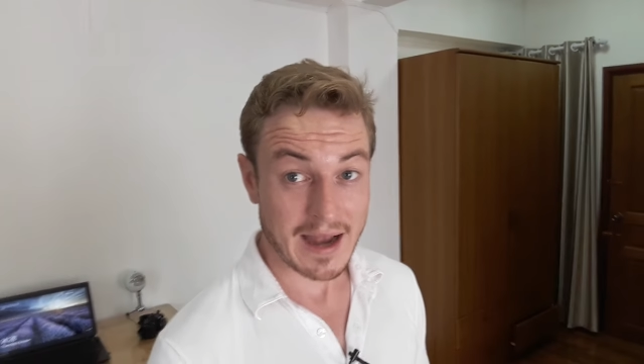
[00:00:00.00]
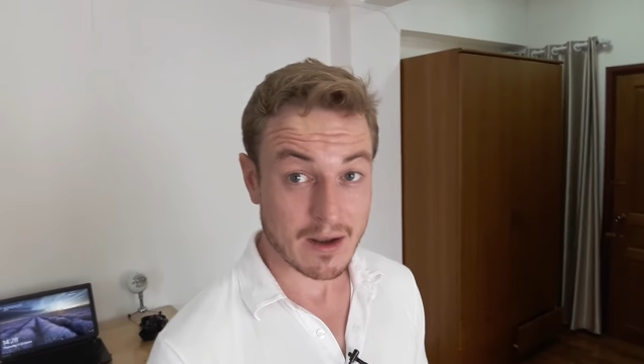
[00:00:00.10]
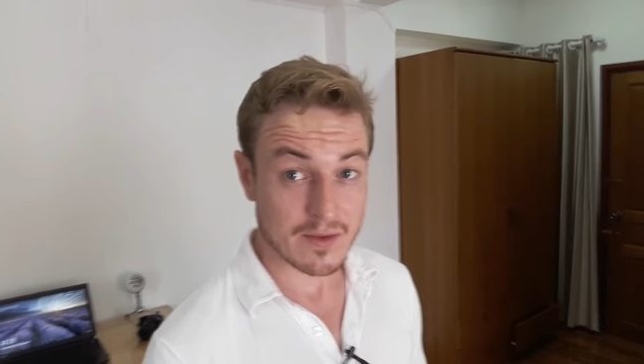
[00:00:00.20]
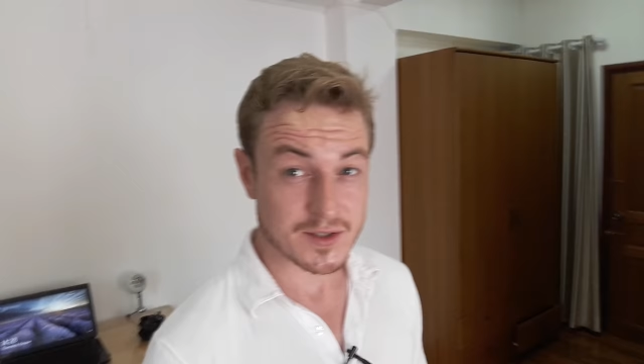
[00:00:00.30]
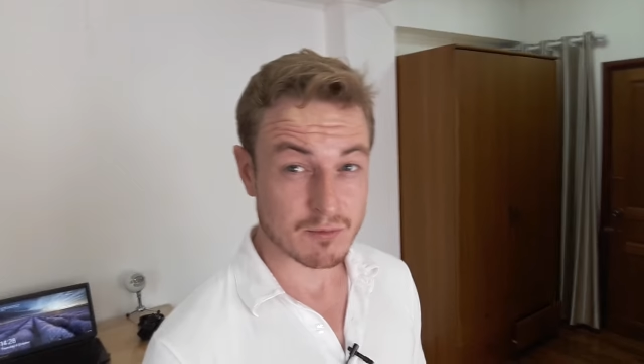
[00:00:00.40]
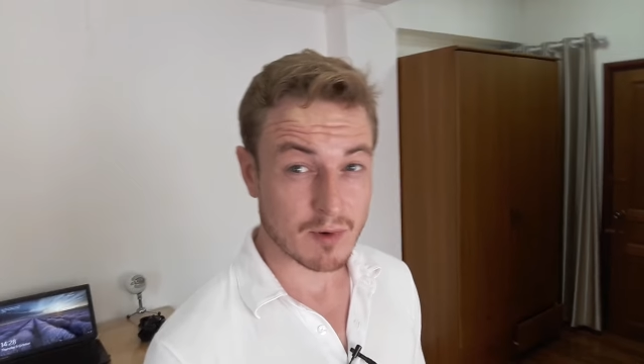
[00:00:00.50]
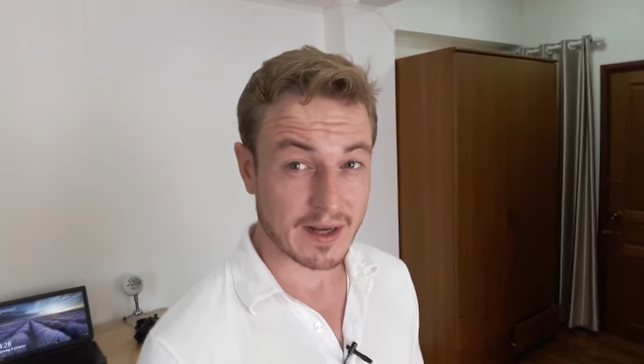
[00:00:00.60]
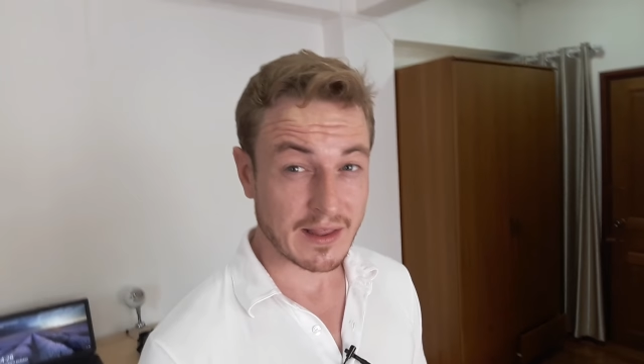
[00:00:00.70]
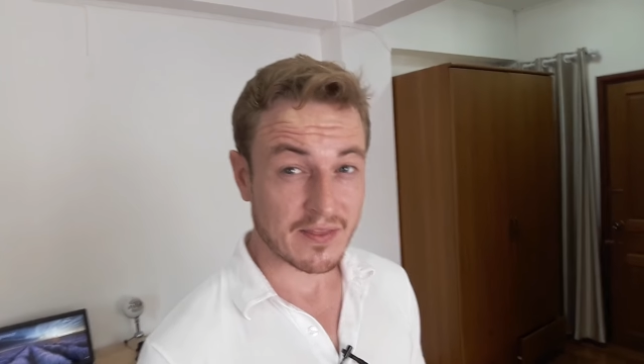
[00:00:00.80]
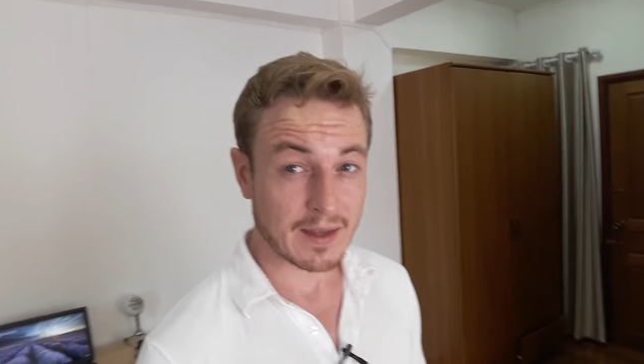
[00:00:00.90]
I know there's a
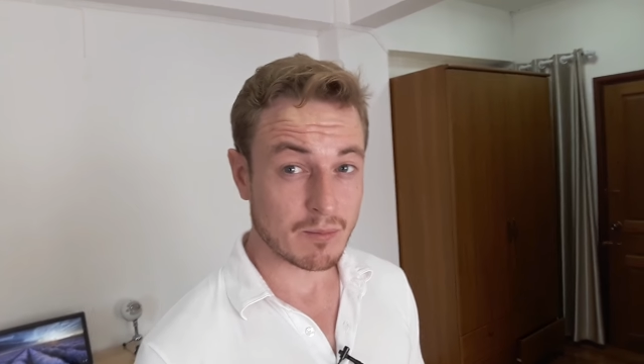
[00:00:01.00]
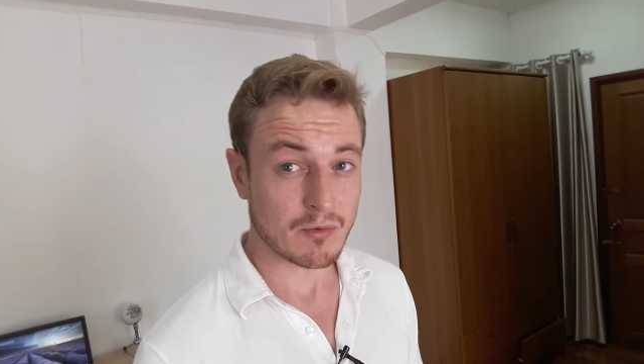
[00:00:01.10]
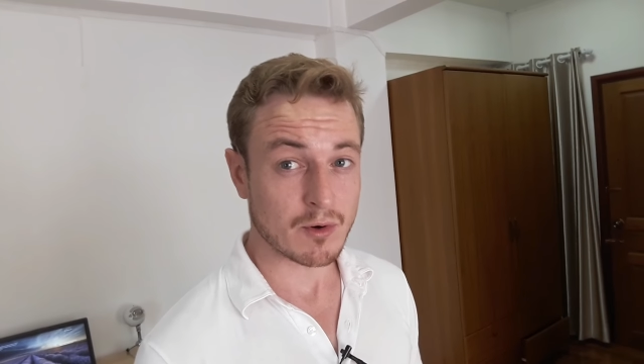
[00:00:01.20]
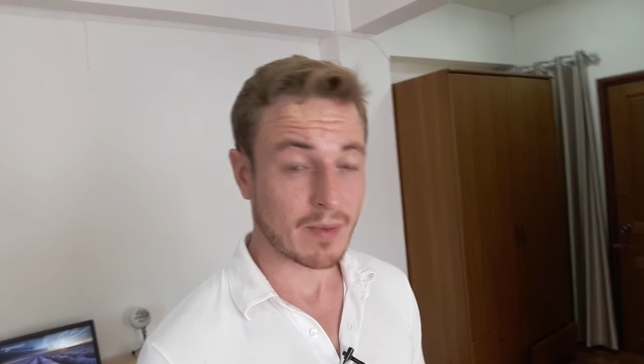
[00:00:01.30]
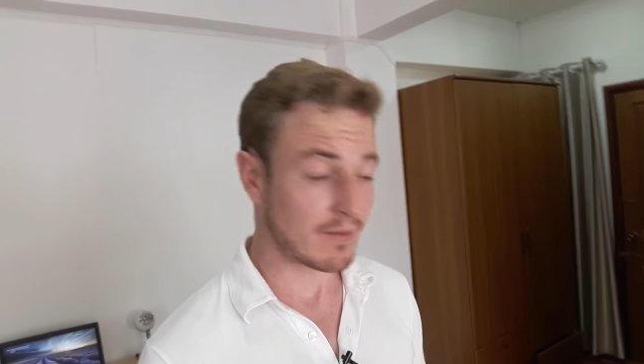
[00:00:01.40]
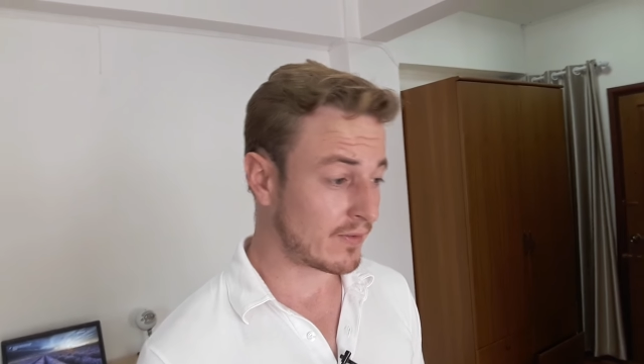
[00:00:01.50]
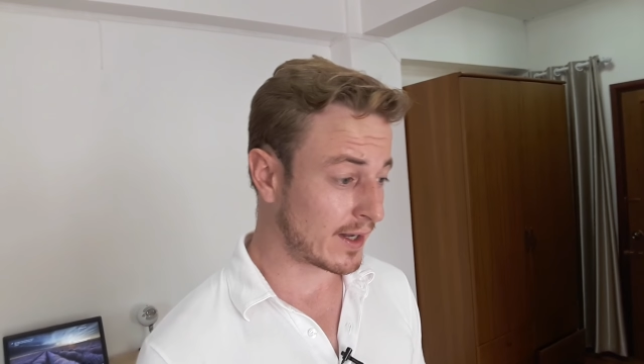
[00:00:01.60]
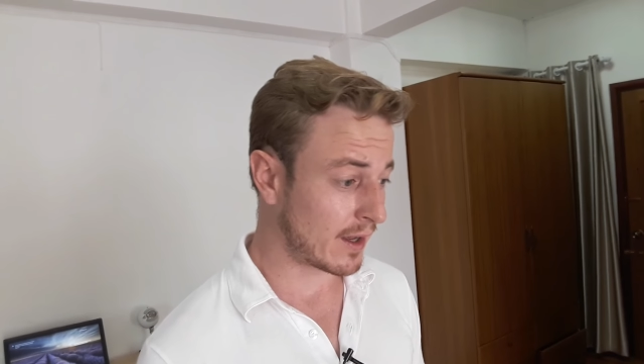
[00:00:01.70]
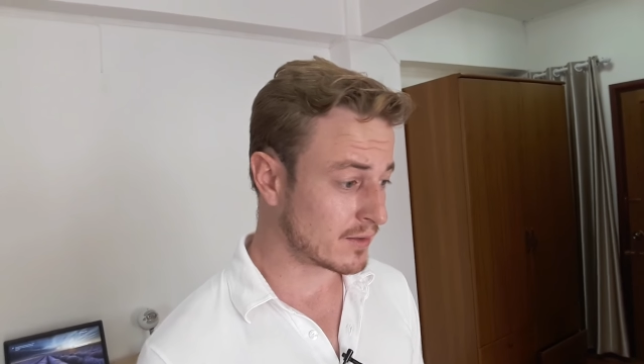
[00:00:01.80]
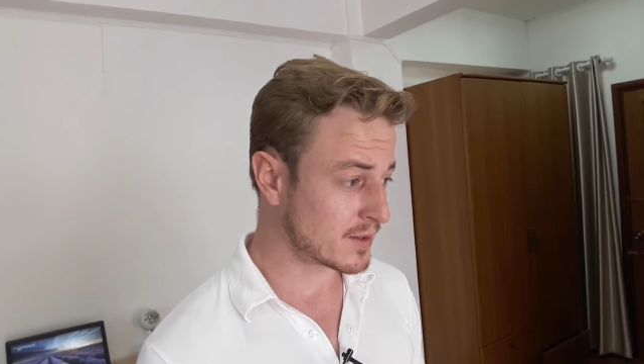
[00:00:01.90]
running theme through my
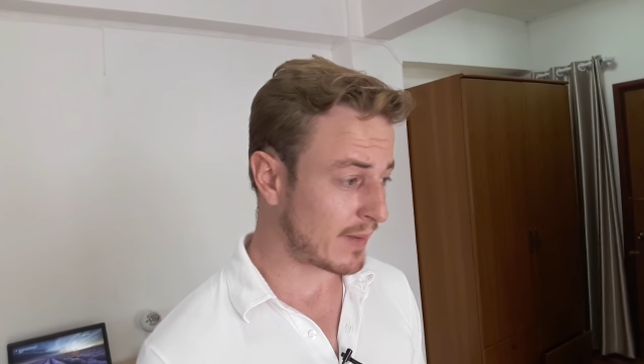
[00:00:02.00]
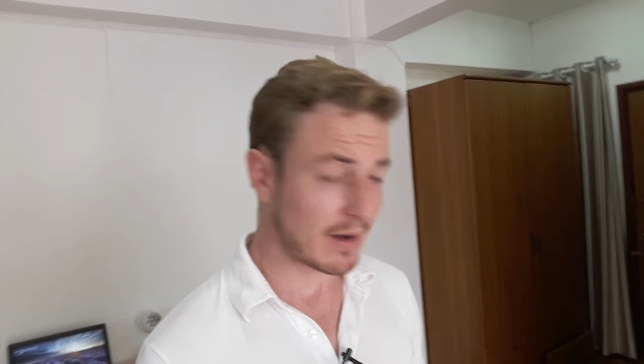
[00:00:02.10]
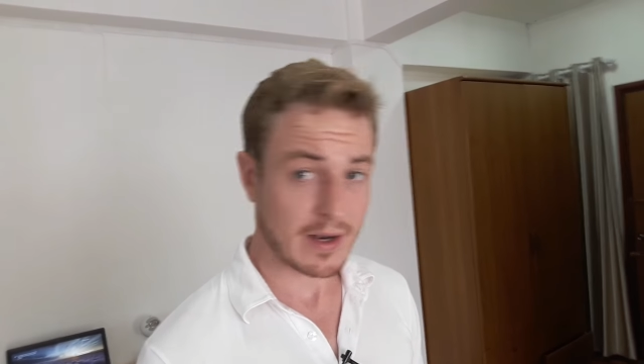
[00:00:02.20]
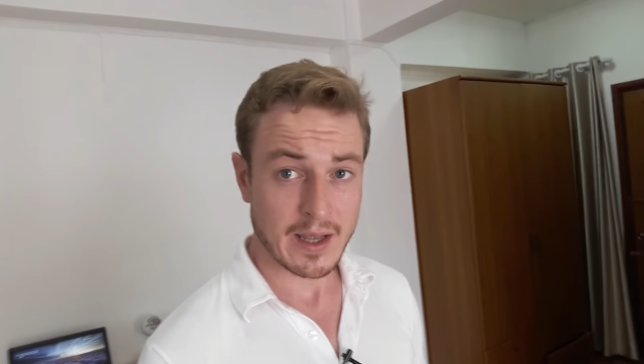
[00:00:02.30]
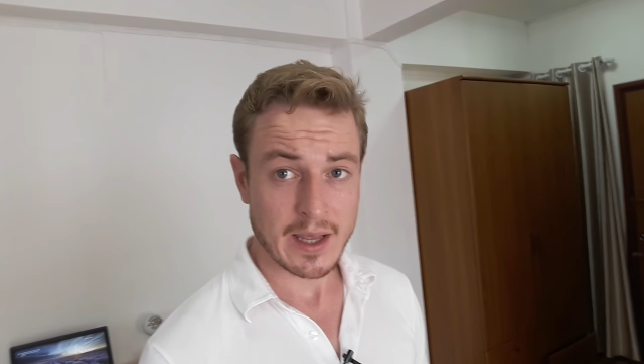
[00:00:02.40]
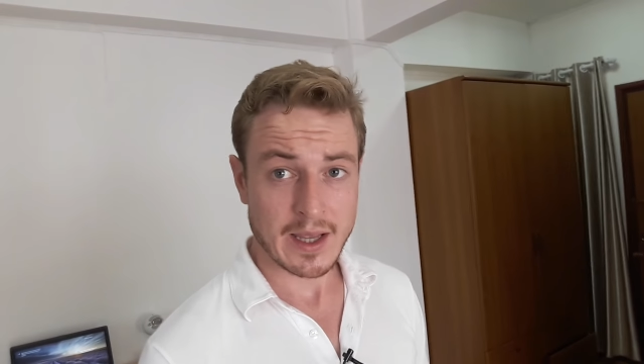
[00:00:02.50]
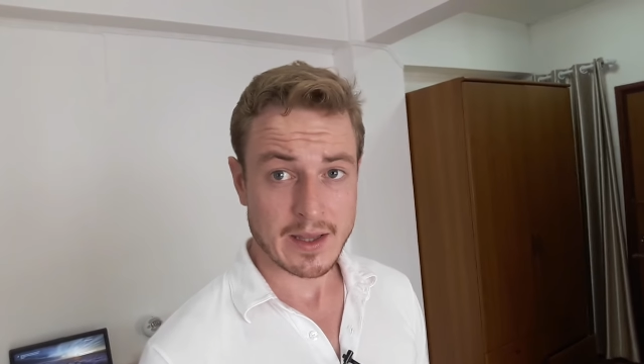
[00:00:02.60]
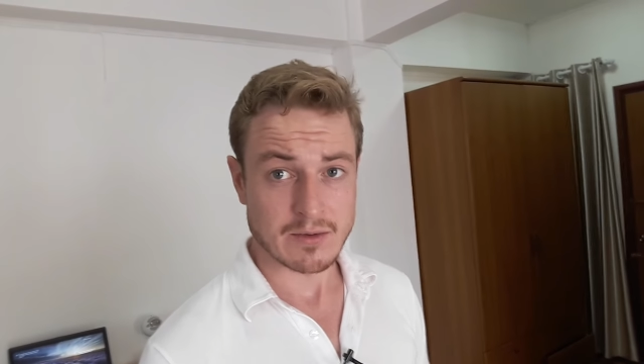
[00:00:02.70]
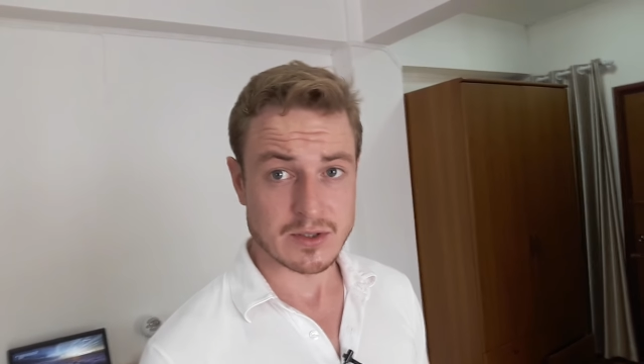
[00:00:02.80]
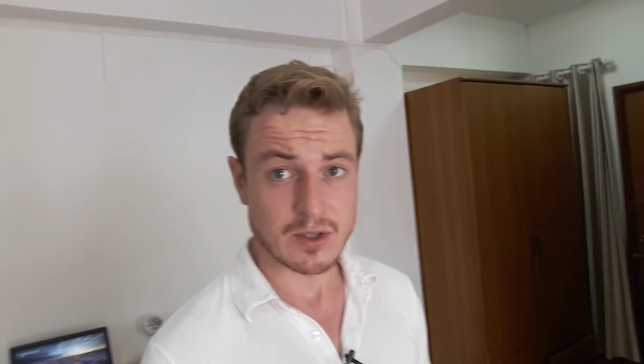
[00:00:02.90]
videos about
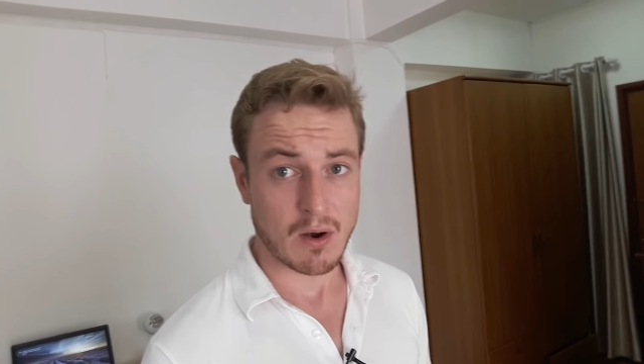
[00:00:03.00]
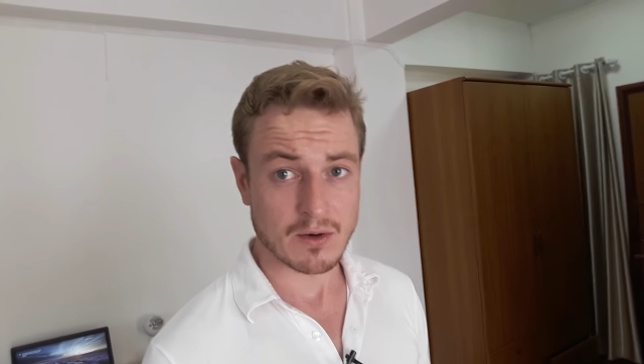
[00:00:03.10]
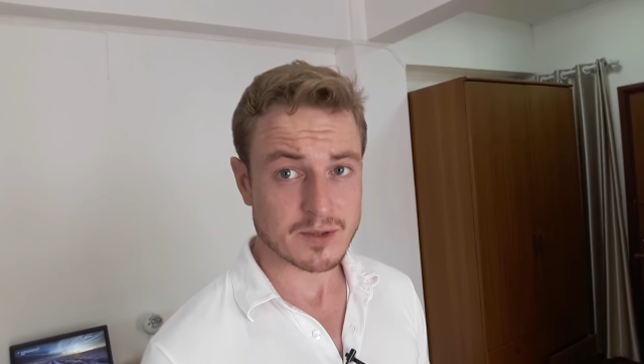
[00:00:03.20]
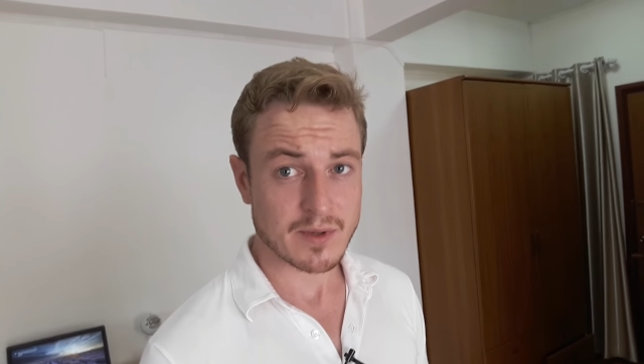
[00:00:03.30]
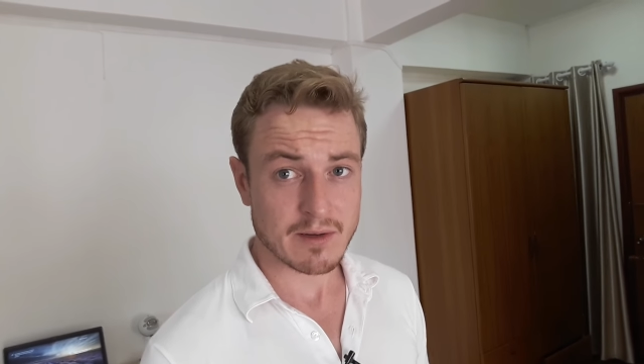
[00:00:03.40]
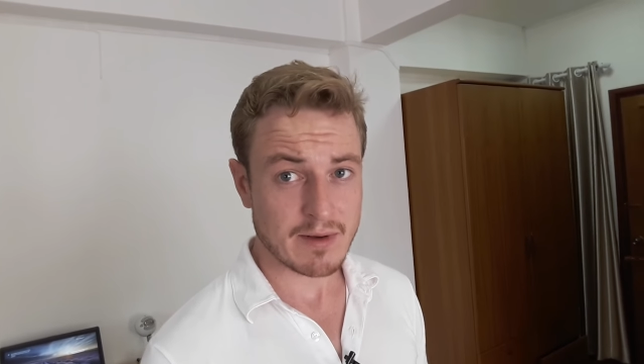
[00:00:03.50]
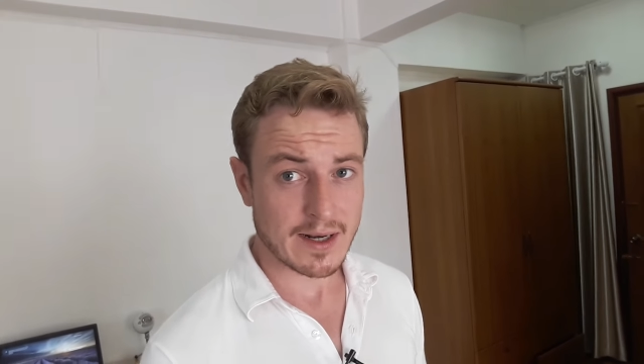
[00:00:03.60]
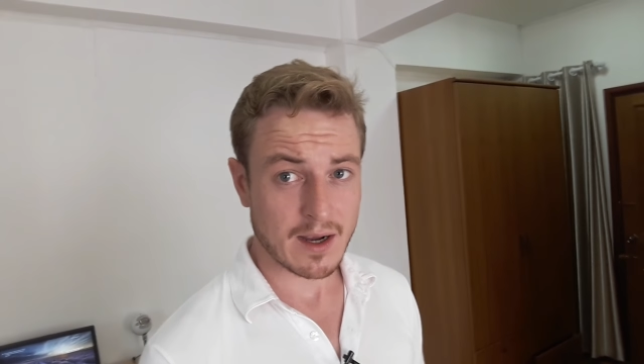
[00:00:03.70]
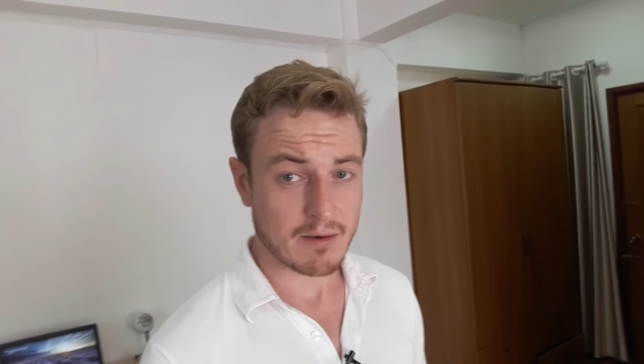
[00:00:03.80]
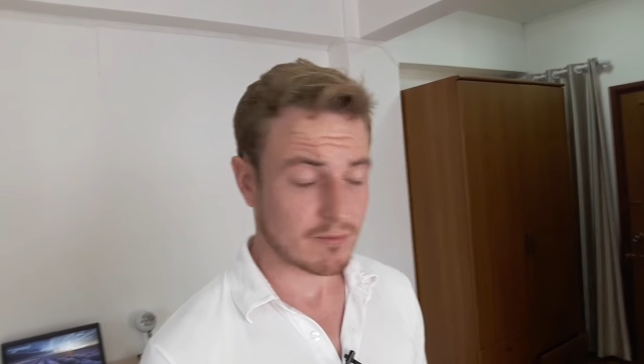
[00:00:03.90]
those dogs, but they
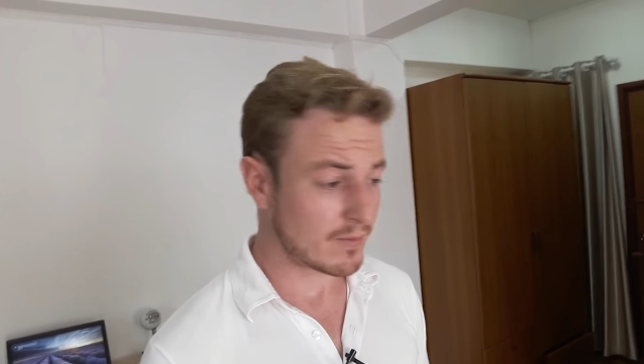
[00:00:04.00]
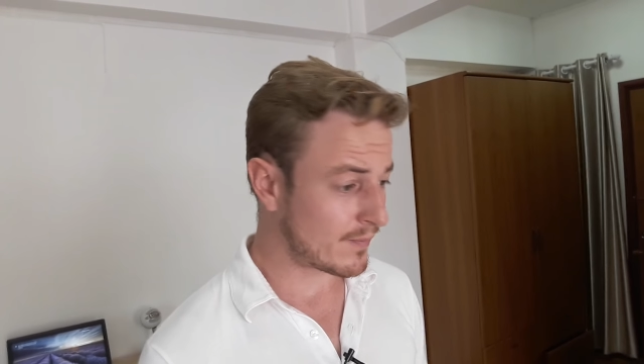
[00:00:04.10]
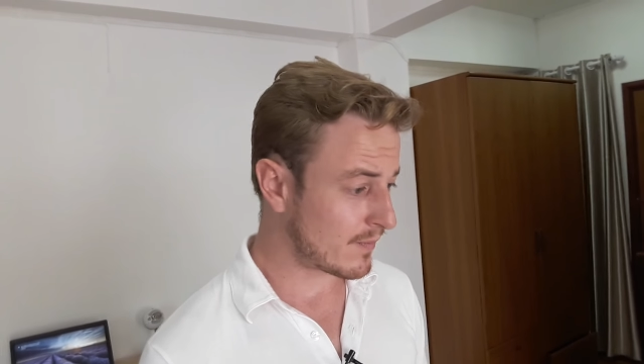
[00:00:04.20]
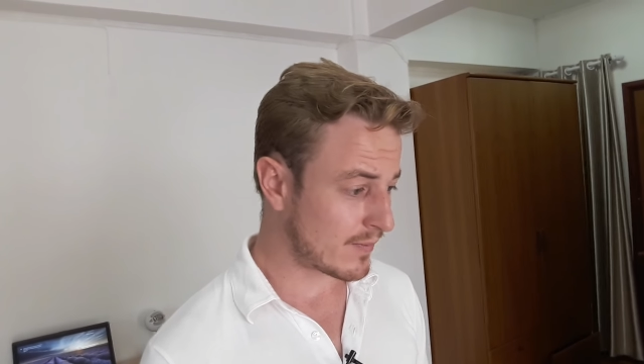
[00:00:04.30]
really are